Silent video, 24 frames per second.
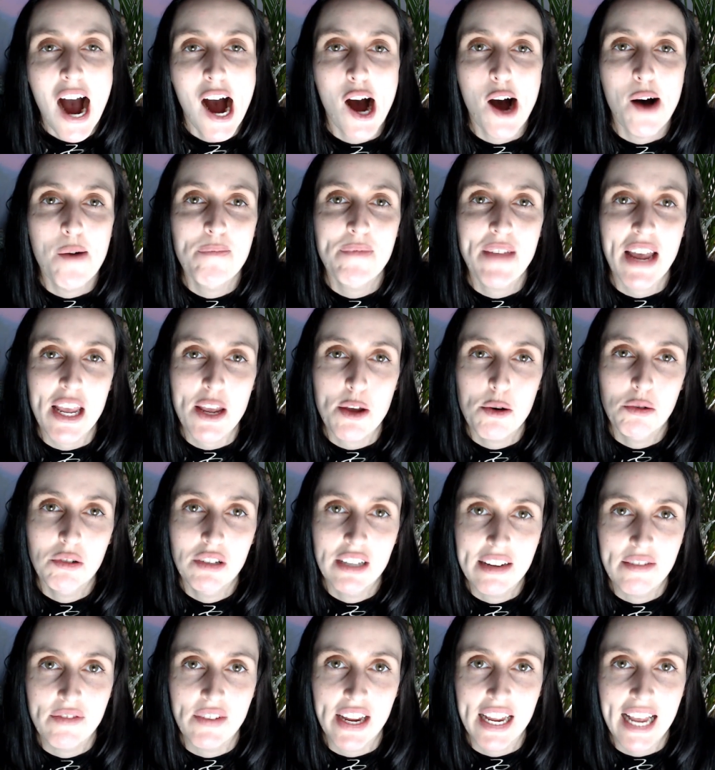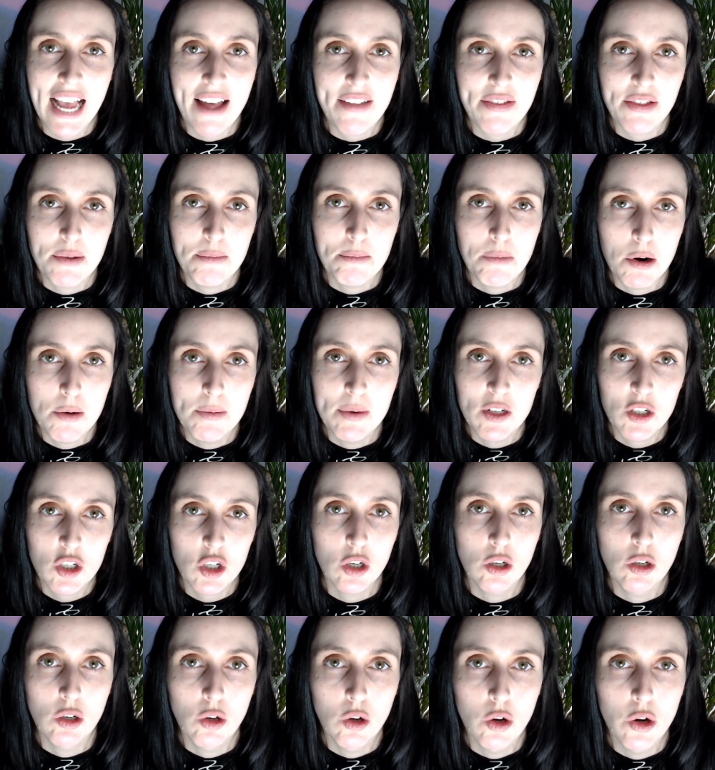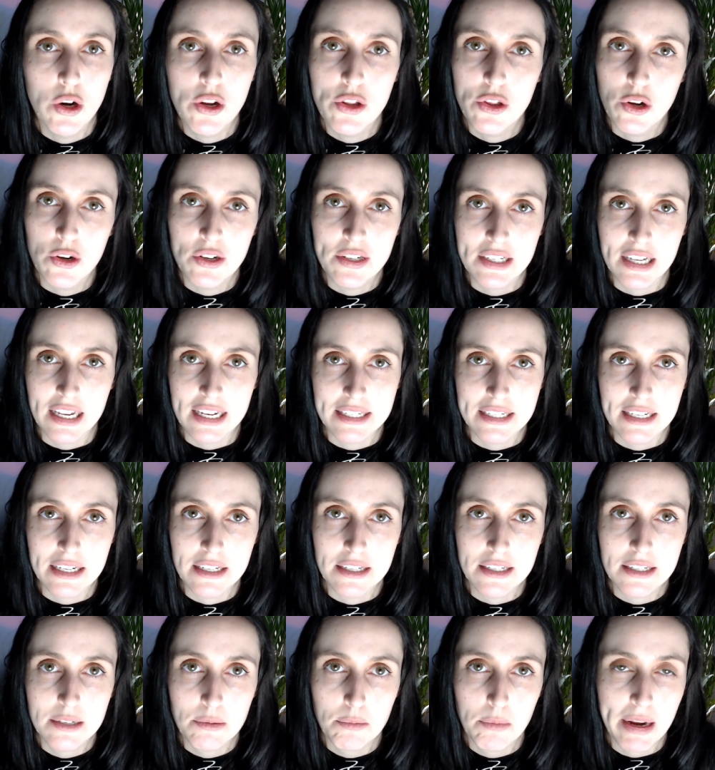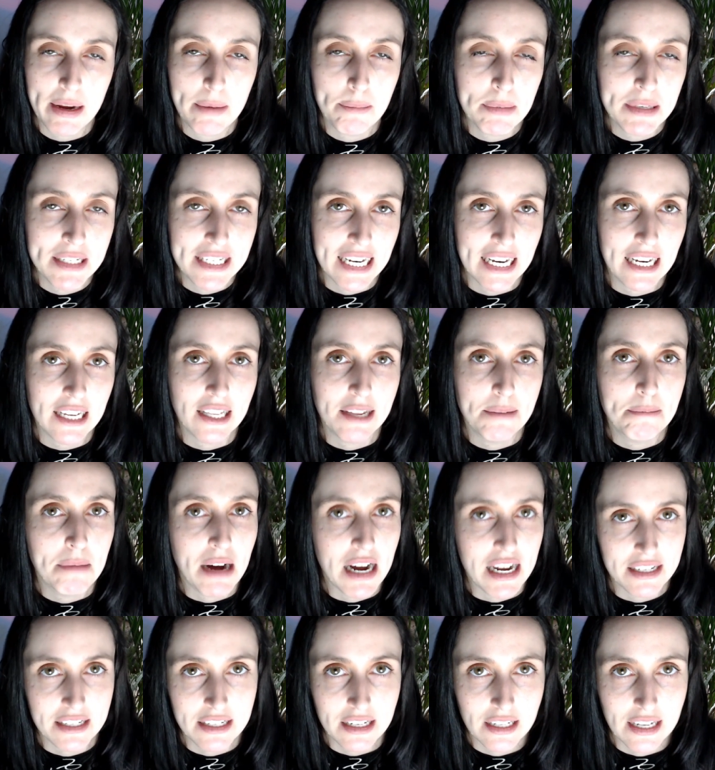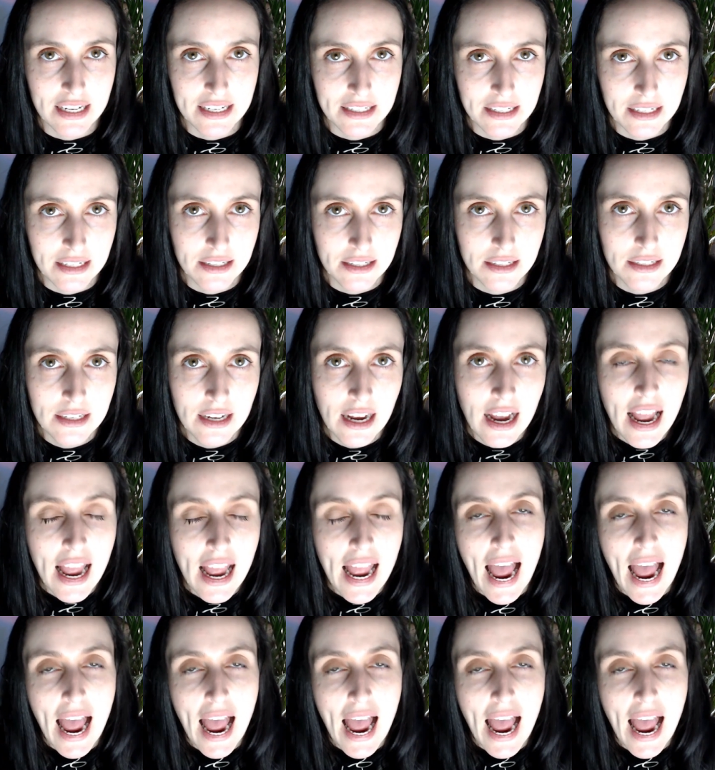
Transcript: um, that you're living at the moment to learn those lessons, in particular master lessons.